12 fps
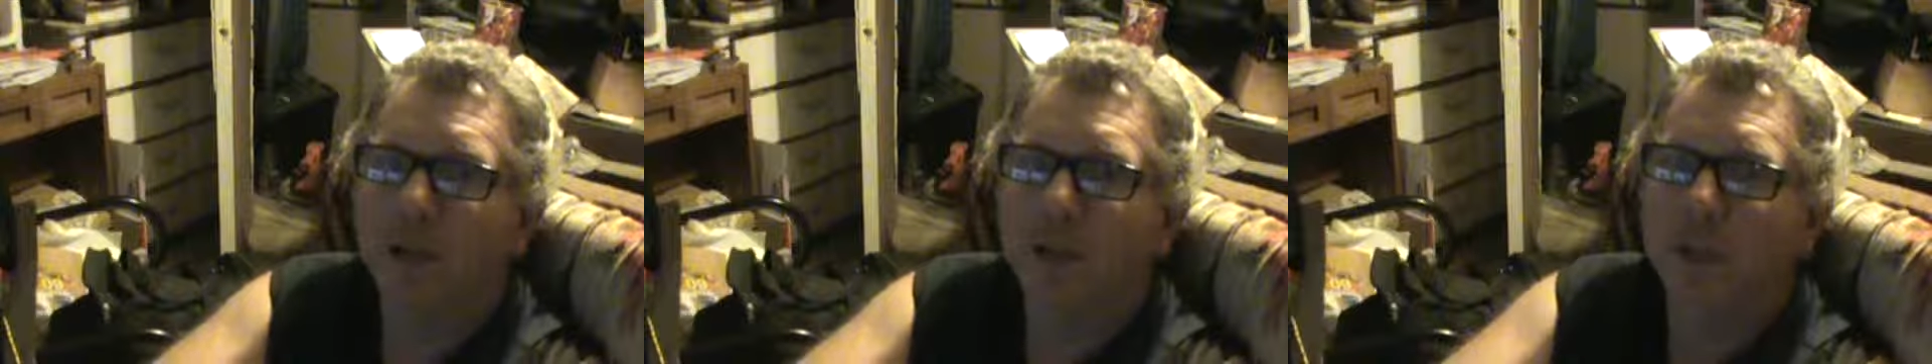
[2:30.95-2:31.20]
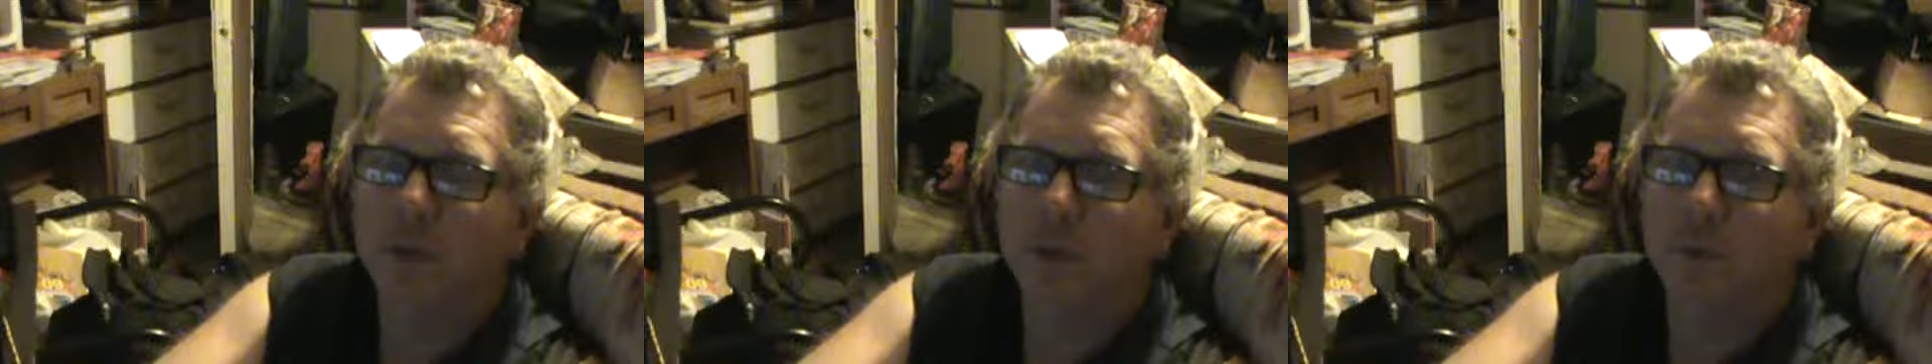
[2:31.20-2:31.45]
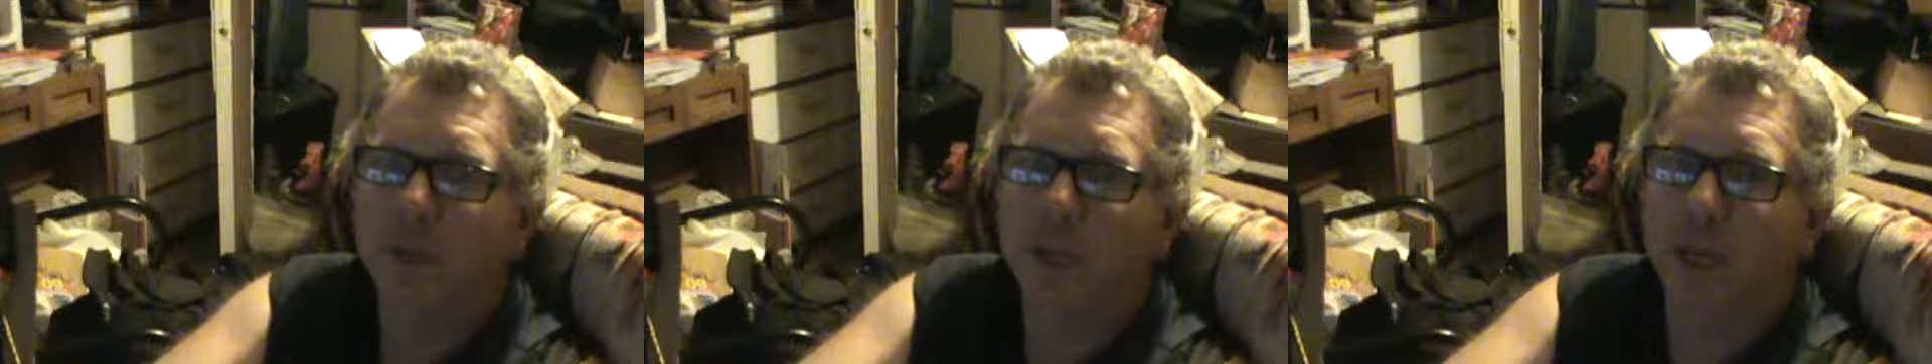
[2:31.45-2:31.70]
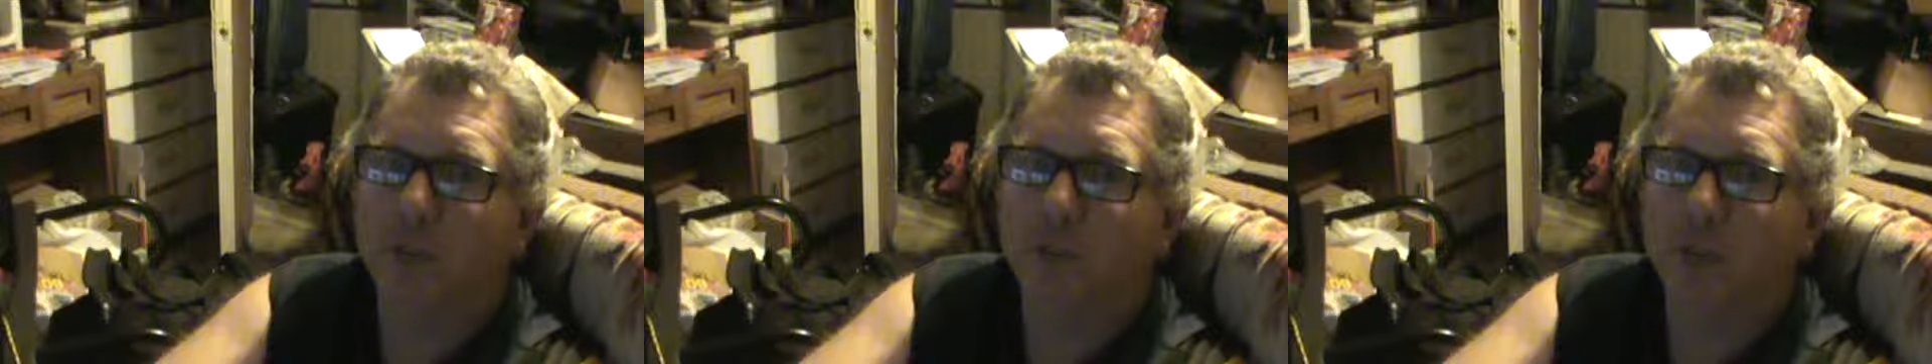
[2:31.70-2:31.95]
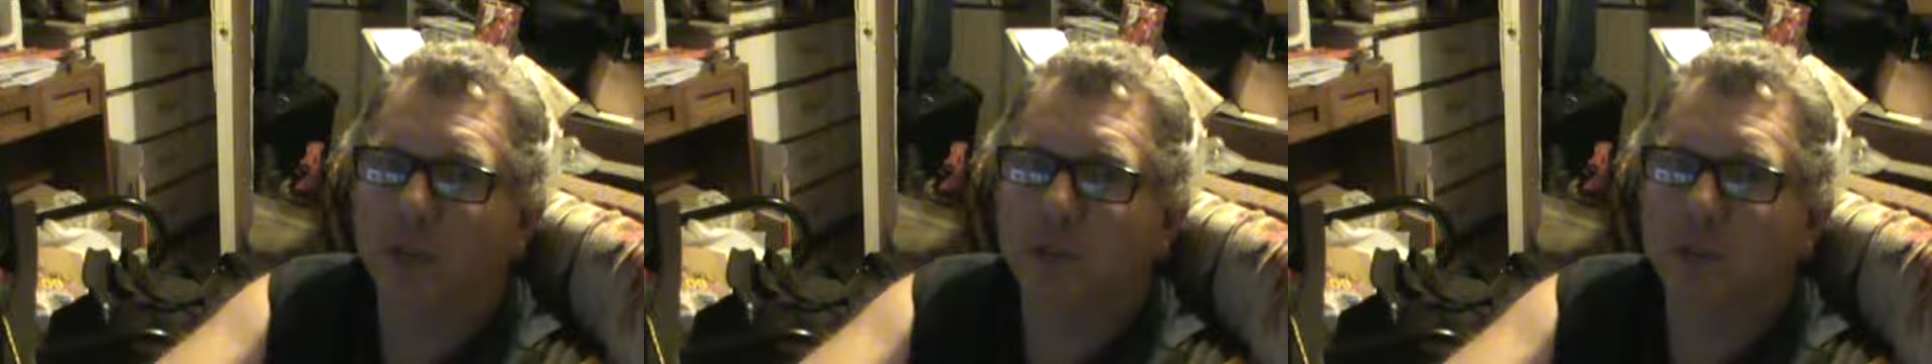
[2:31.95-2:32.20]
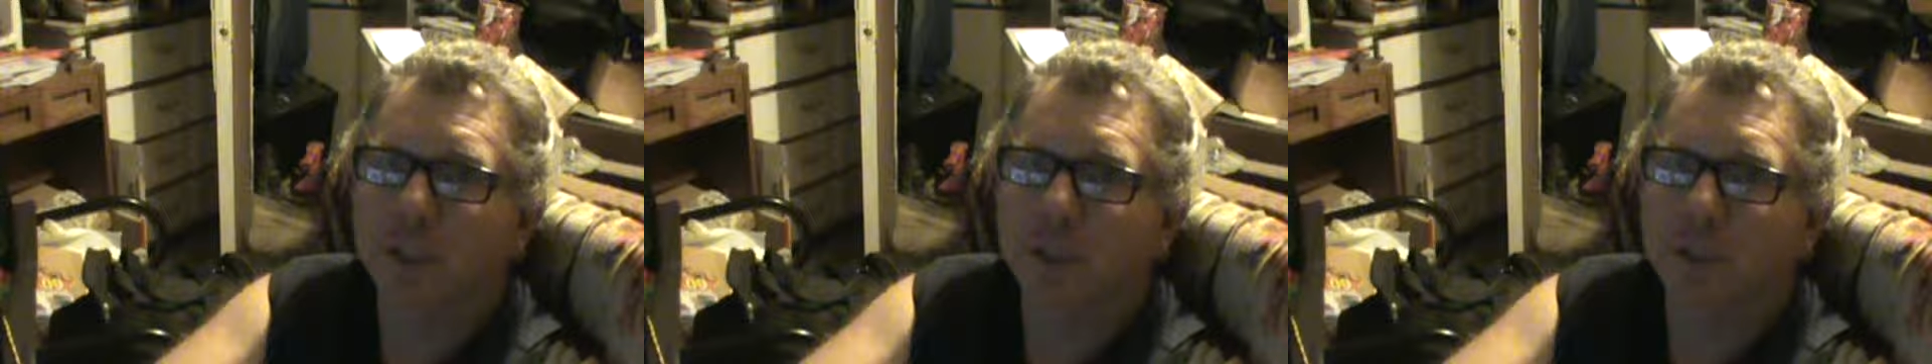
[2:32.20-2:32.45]
that we had went
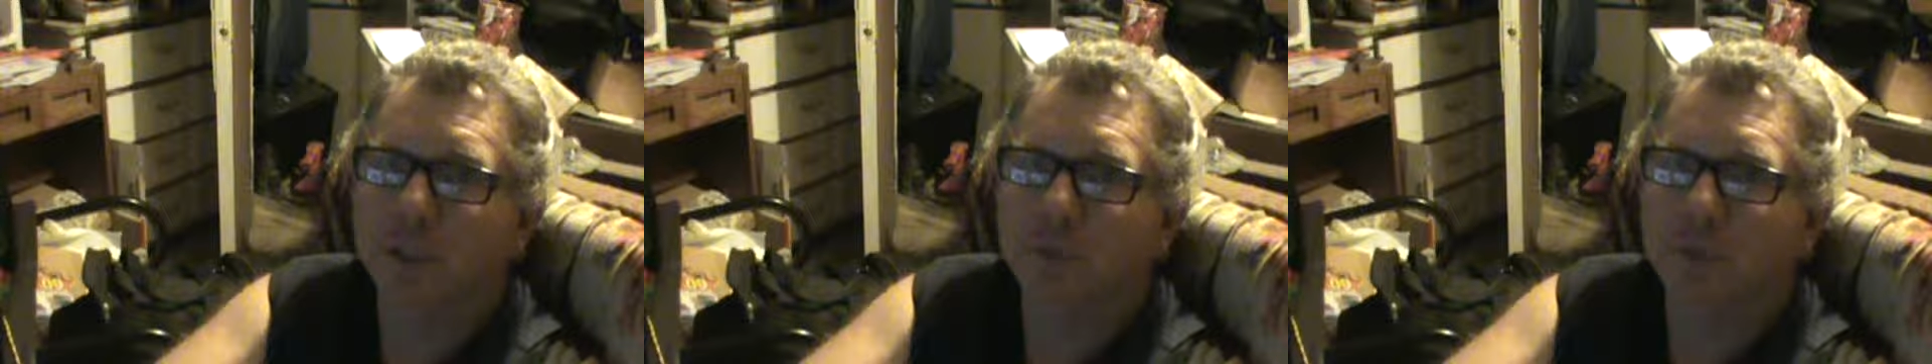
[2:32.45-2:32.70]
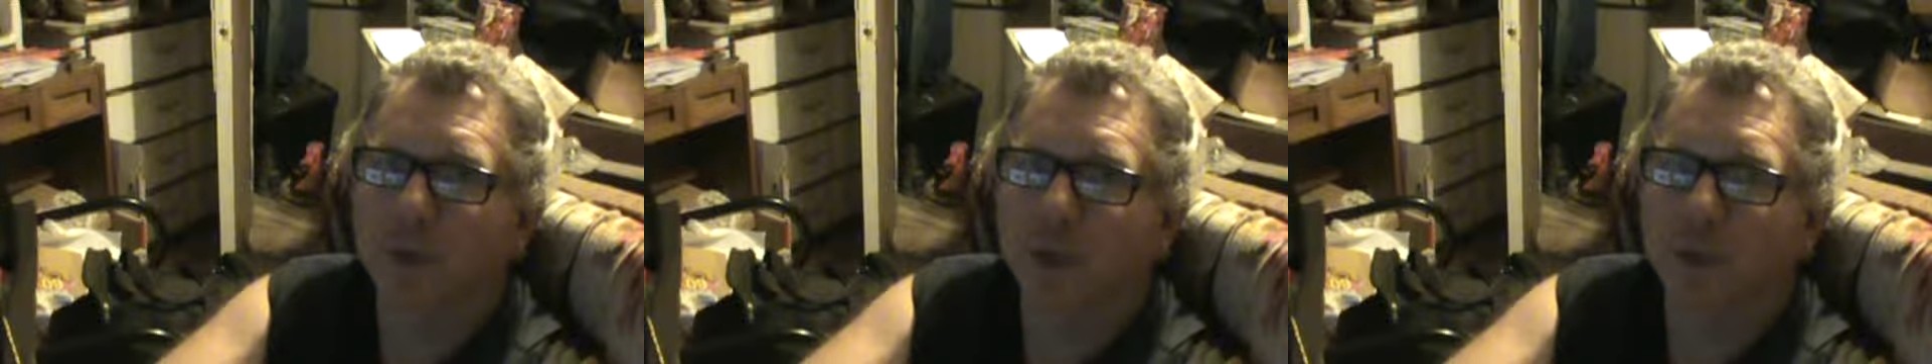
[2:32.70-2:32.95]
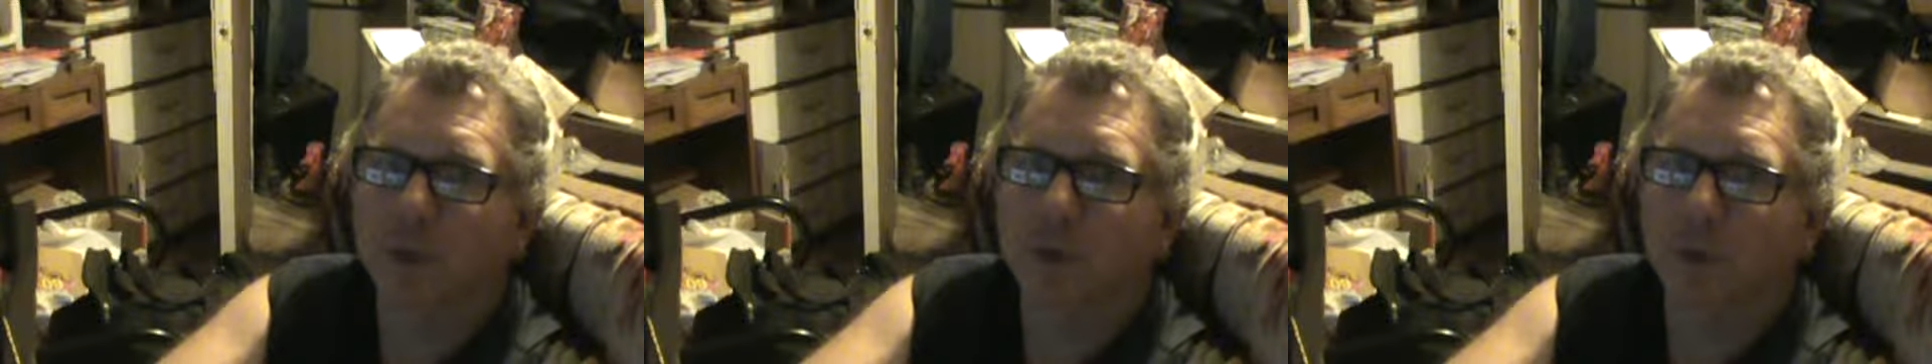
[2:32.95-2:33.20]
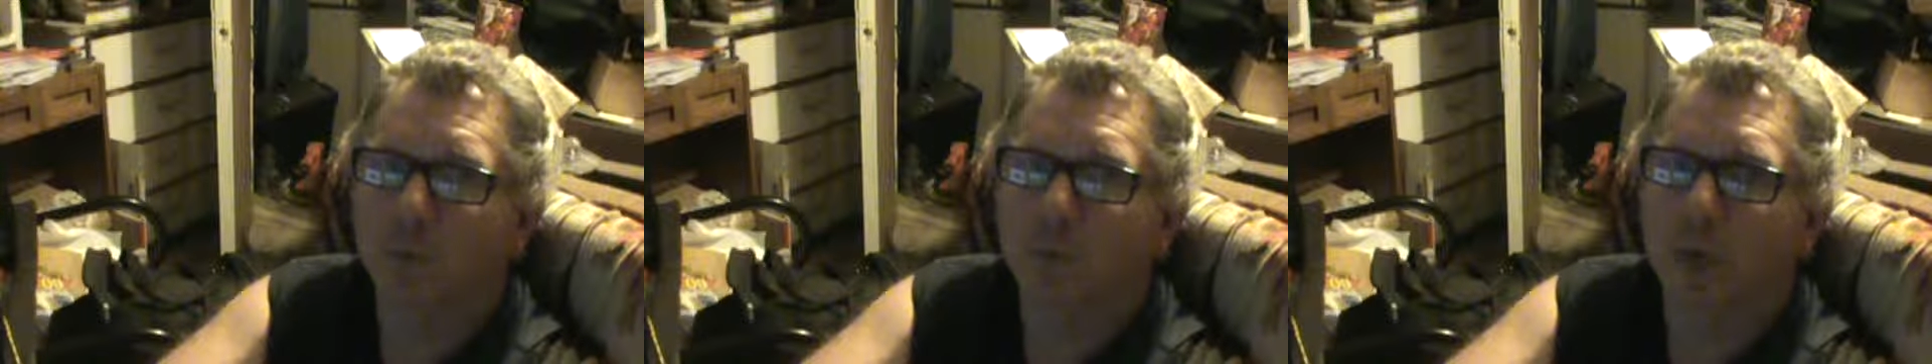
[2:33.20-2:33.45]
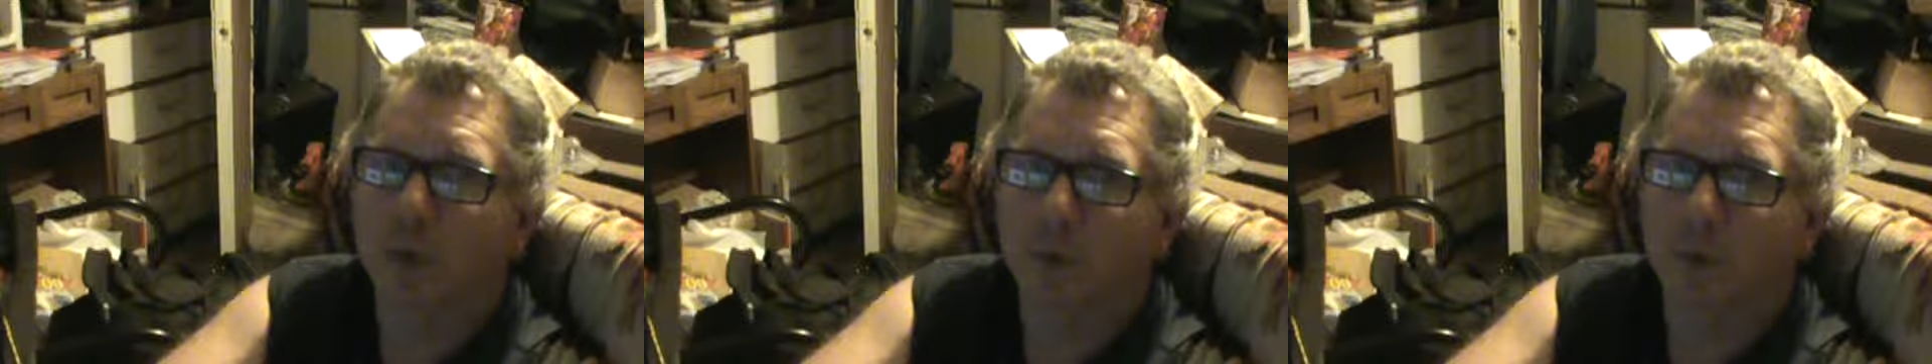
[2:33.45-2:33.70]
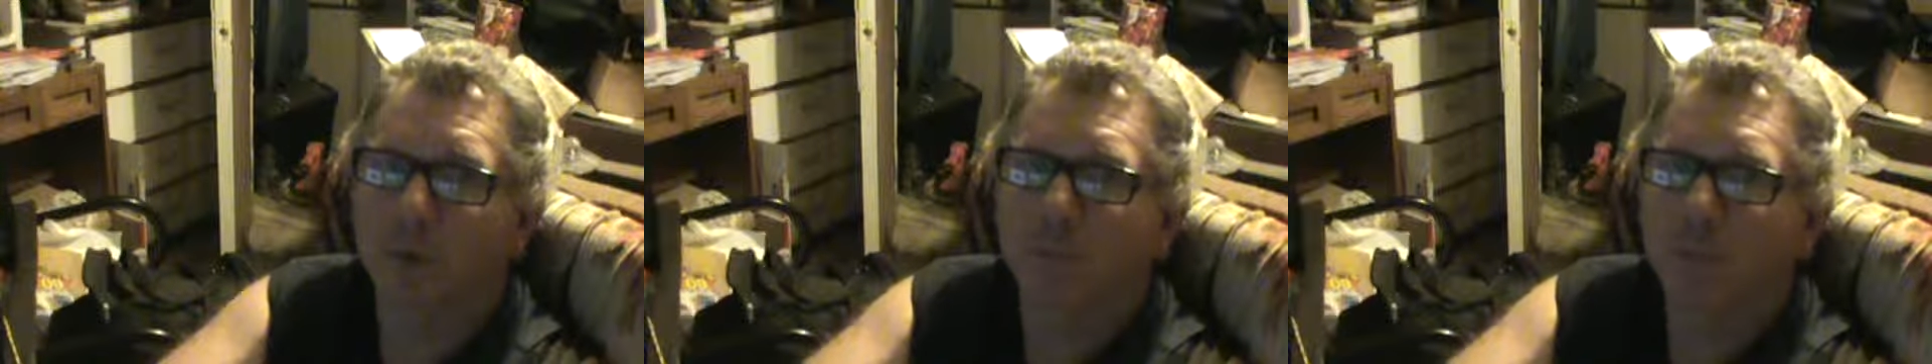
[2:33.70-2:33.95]
60 foot or
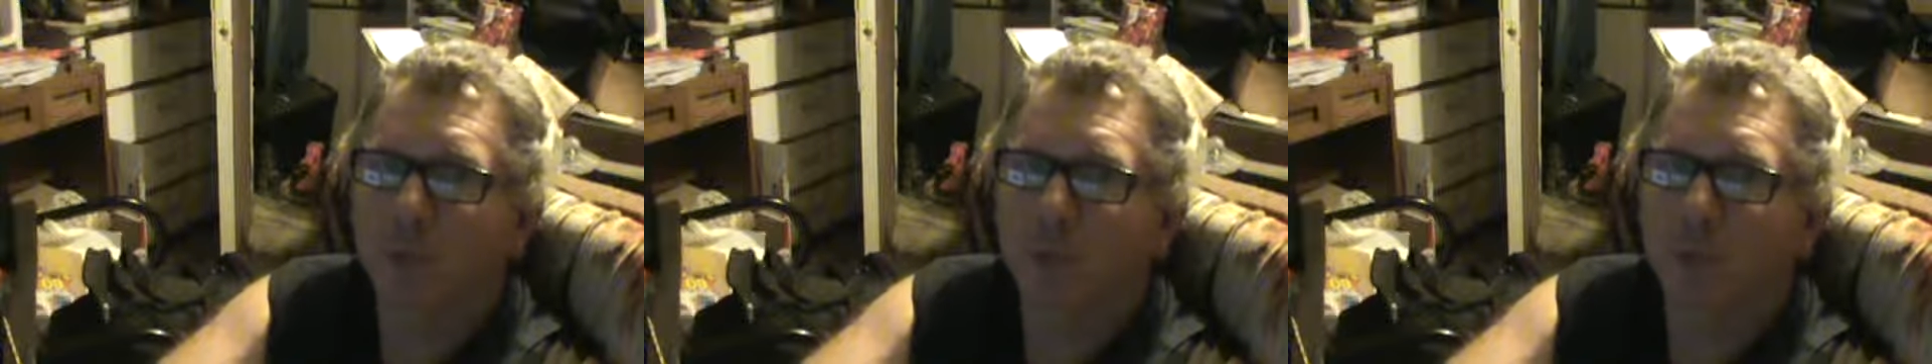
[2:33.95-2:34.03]
better.